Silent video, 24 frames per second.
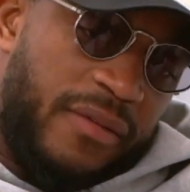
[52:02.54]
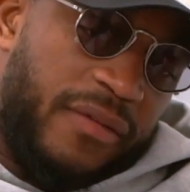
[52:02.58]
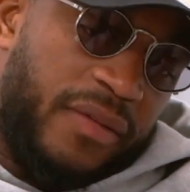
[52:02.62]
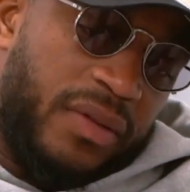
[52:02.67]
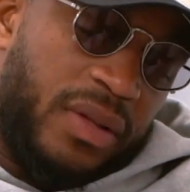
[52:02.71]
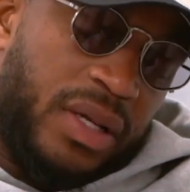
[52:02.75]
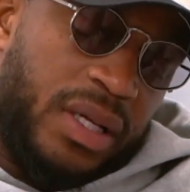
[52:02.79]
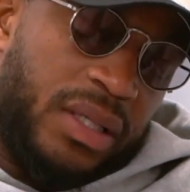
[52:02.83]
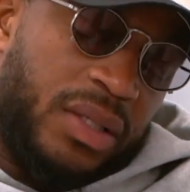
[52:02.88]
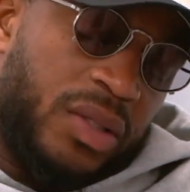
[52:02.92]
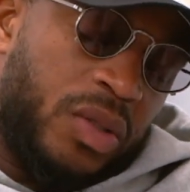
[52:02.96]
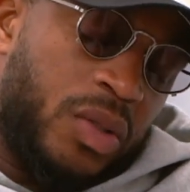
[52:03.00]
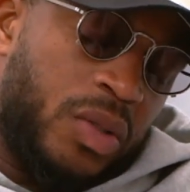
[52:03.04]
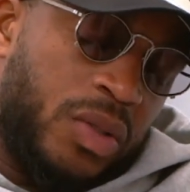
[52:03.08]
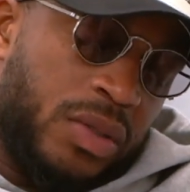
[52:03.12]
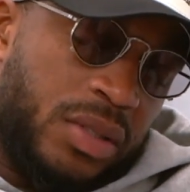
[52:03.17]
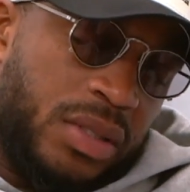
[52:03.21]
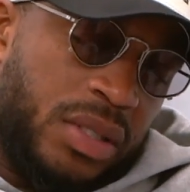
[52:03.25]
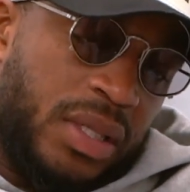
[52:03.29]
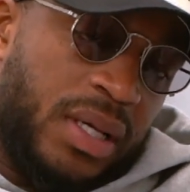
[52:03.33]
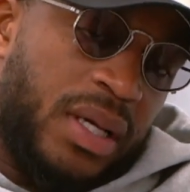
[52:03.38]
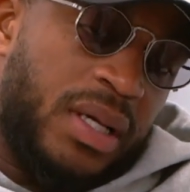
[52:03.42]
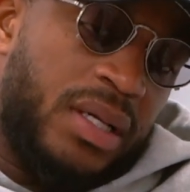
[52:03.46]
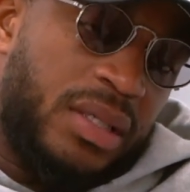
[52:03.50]
I feel like
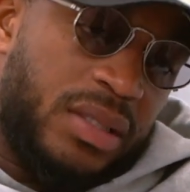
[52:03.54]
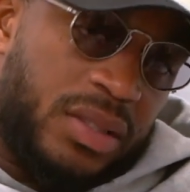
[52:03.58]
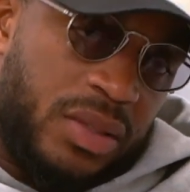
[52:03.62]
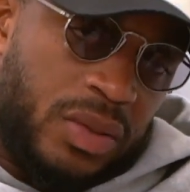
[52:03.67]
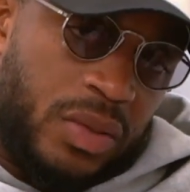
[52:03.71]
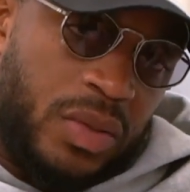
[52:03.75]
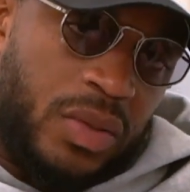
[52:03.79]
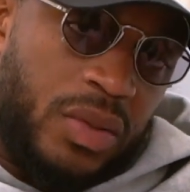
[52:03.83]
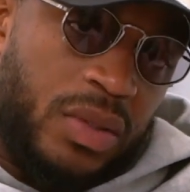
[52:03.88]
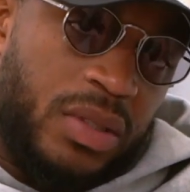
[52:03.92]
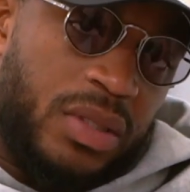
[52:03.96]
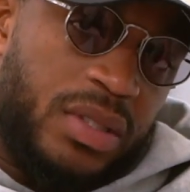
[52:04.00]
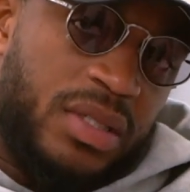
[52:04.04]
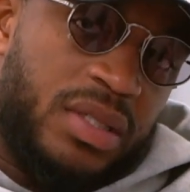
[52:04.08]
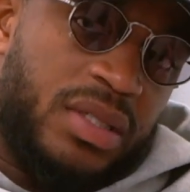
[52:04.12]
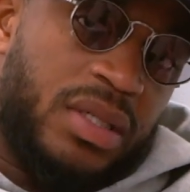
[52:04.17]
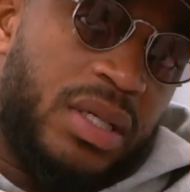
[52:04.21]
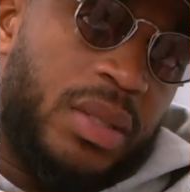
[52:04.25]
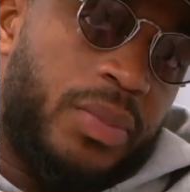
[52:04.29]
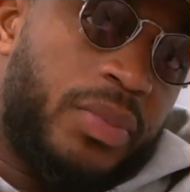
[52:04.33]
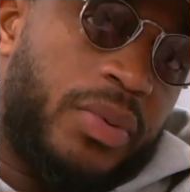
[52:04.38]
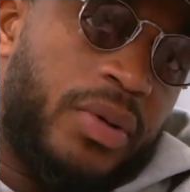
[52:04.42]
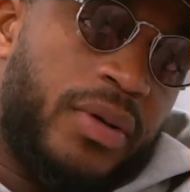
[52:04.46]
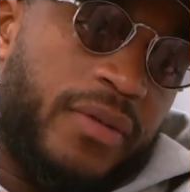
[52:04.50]
those nights are
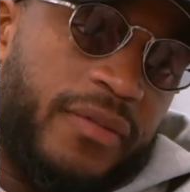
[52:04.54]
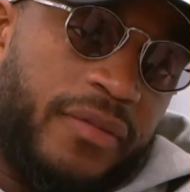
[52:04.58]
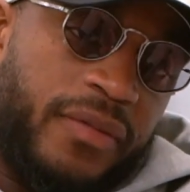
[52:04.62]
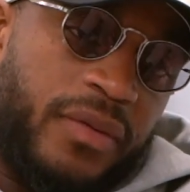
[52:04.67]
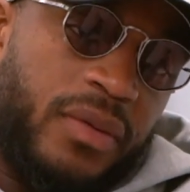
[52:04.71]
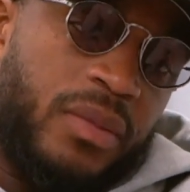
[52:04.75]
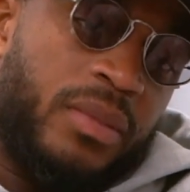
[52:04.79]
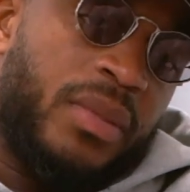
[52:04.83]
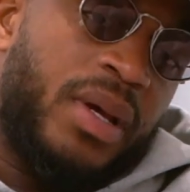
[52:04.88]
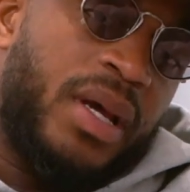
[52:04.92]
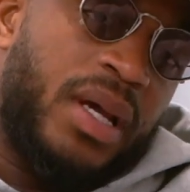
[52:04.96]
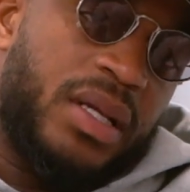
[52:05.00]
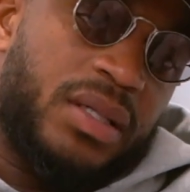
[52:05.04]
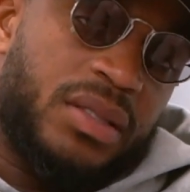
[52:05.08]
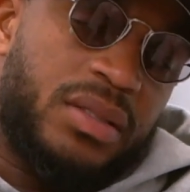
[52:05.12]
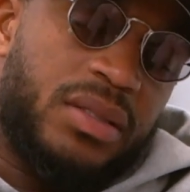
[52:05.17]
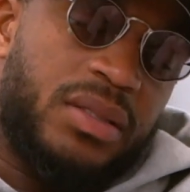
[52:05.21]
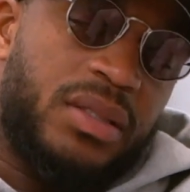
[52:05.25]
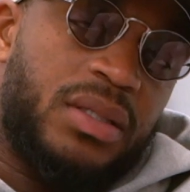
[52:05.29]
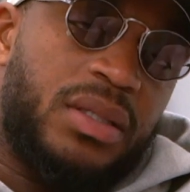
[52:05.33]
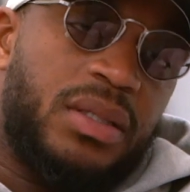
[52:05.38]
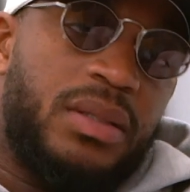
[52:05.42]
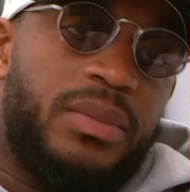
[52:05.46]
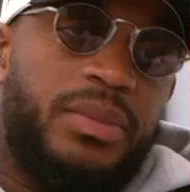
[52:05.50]
separate from
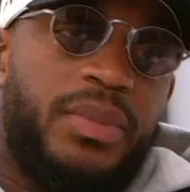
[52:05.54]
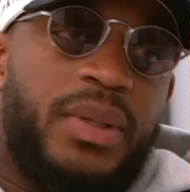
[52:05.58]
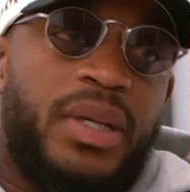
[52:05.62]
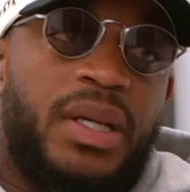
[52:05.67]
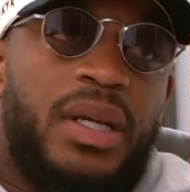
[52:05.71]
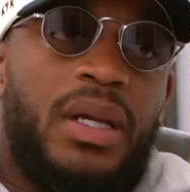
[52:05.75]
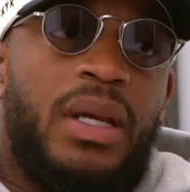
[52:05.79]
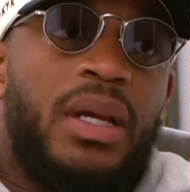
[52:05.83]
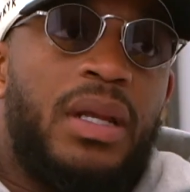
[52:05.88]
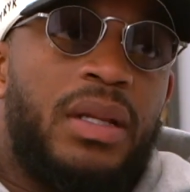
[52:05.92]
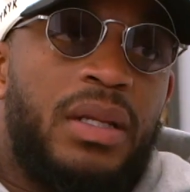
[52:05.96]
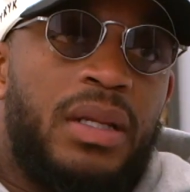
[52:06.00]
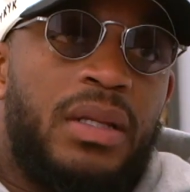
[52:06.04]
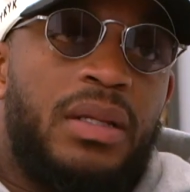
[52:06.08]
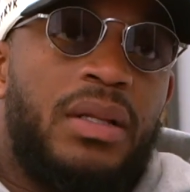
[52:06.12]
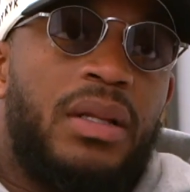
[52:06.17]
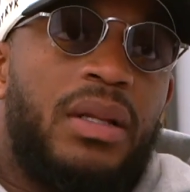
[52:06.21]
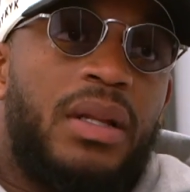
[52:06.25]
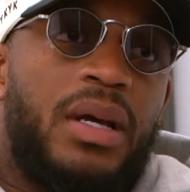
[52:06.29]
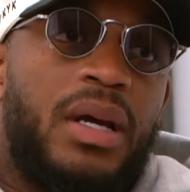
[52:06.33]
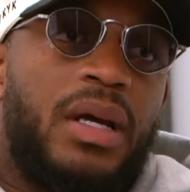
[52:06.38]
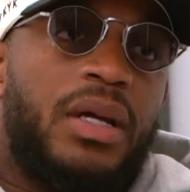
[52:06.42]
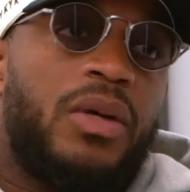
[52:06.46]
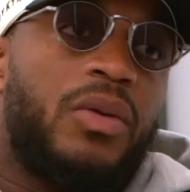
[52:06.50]
actually being in
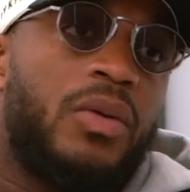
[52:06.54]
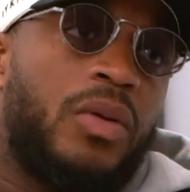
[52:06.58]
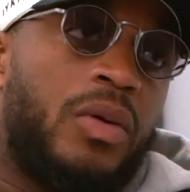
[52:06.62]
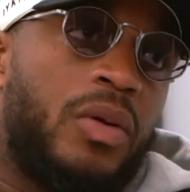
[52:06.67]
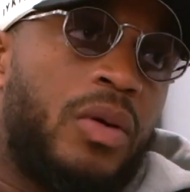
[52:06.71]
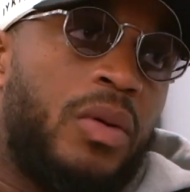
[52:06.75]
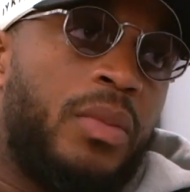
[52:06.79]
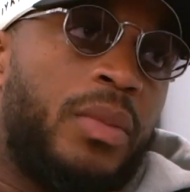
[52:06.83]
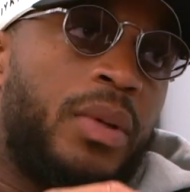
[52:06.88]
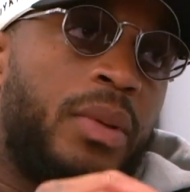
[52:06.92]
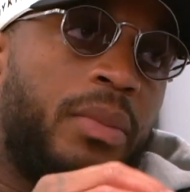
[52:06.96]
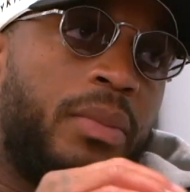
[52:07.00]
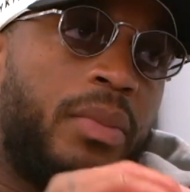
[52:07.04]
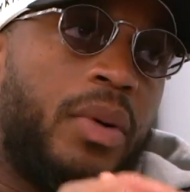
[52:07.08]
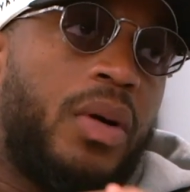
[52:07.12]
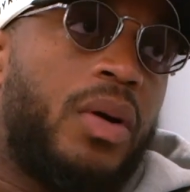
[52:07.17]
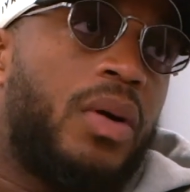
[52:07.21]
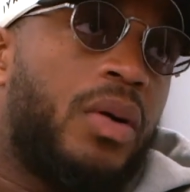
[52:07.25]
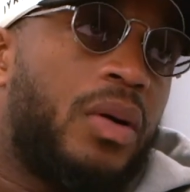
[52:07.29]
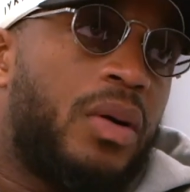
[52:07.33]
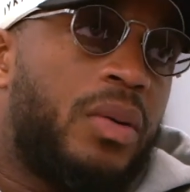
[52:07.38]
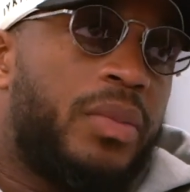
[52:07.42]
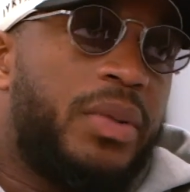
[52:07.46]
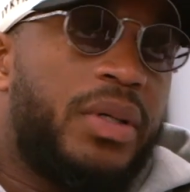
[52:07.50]
the locker room and
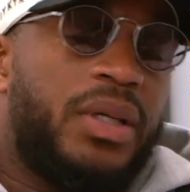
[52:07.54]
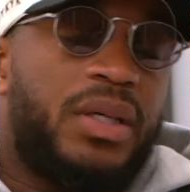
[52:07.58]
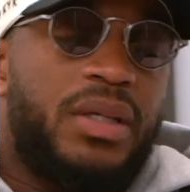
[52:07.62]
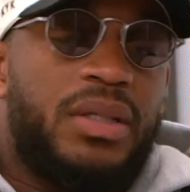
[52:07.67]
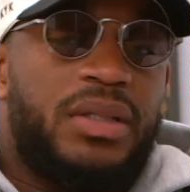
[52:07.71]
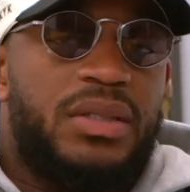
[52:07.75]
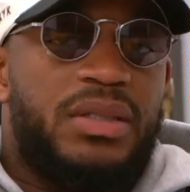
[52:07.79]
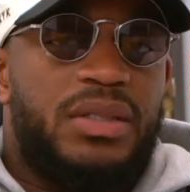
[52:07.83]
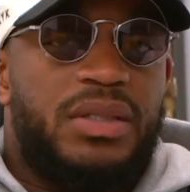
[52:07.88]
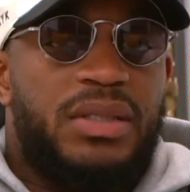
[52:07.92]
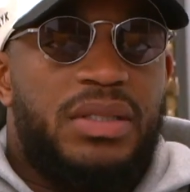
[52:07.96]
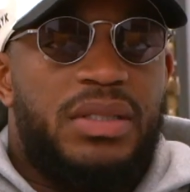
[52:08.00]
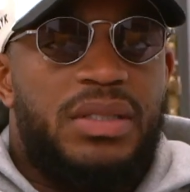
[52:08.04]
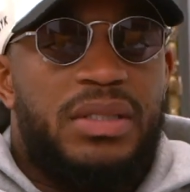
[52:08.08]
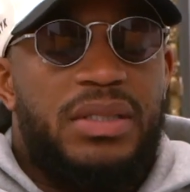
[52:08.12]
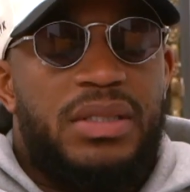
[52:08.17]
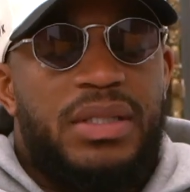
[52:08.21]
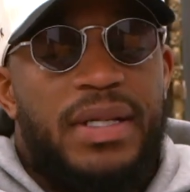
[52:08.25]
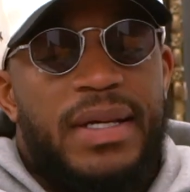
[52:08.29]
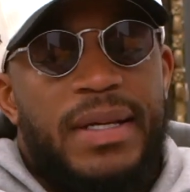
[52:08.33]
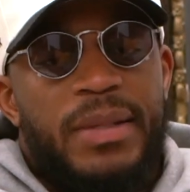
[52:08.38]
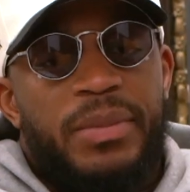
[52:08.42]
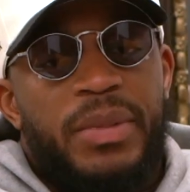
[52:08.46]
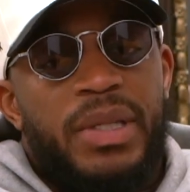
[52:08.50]
ball, because it's
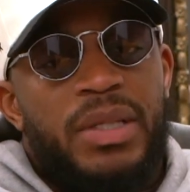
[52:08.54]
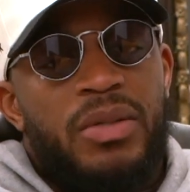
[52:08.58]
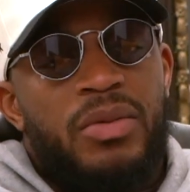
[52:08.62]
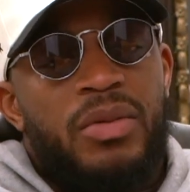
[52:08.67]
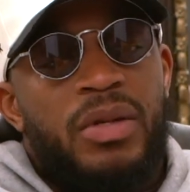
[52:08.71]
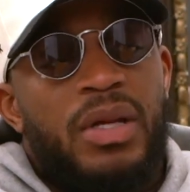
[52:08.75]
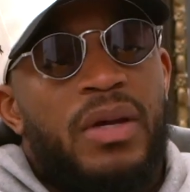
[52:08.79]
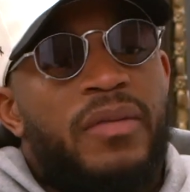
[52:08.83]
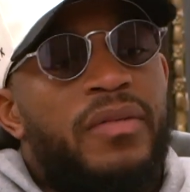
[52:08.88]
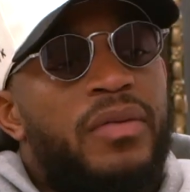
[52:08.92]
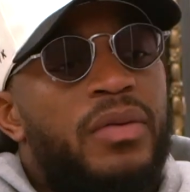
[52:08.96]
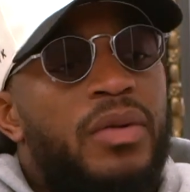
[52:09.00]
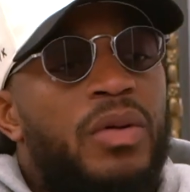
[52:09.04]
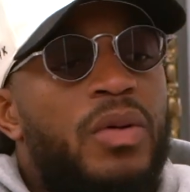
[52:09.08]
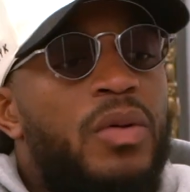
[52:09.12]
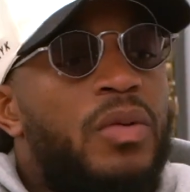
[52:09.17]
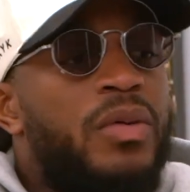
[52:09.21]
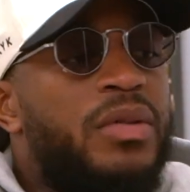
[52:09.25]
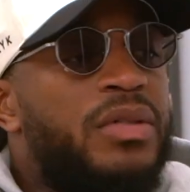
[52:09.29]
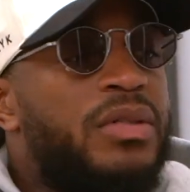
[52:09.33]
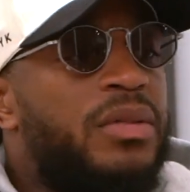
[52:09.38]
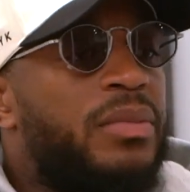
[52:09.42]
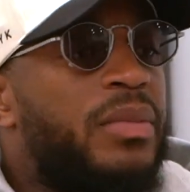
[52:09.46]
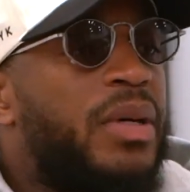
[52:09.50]
just like, man, you never
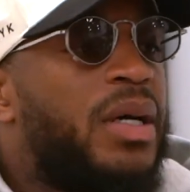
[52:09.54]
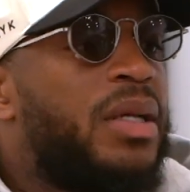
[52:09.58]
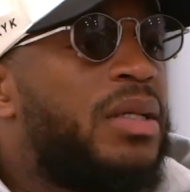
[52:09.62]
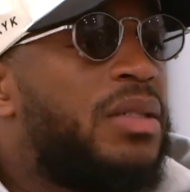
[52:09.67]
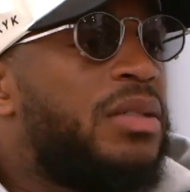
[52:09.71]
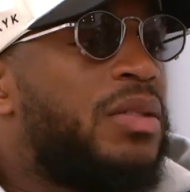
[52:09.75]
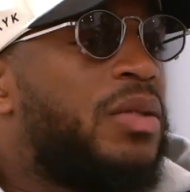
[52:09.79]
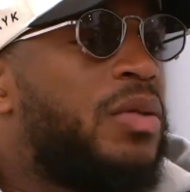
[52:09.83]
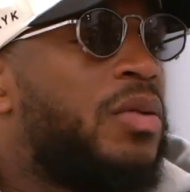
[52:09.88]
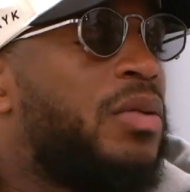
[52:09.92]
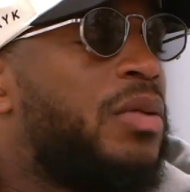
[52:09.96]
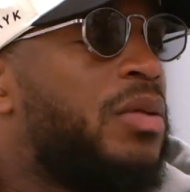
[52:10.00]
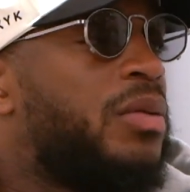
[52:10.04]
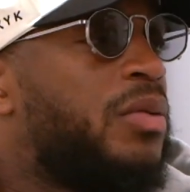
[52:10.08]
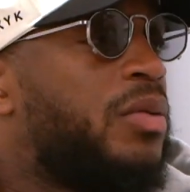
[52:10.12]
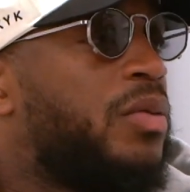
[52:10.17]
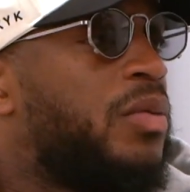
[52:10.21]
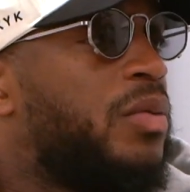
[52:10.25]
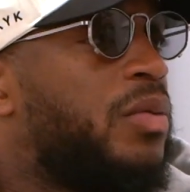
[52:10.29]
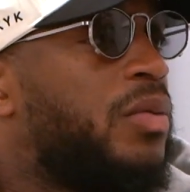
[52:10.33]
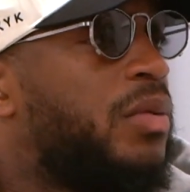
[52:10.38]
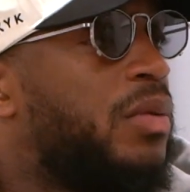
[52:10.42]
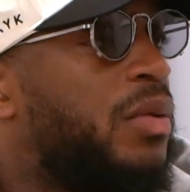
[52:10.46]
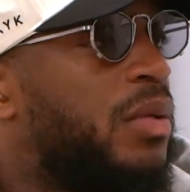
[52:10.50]
know what somebody's
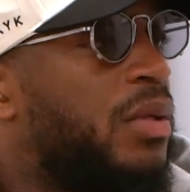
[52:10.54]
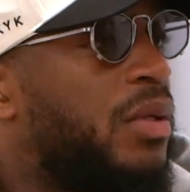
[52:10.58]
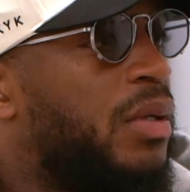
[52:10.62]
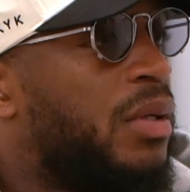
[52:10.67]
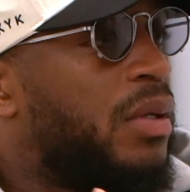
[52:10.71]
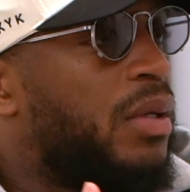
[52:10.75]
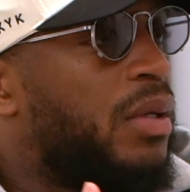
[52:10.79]
going through.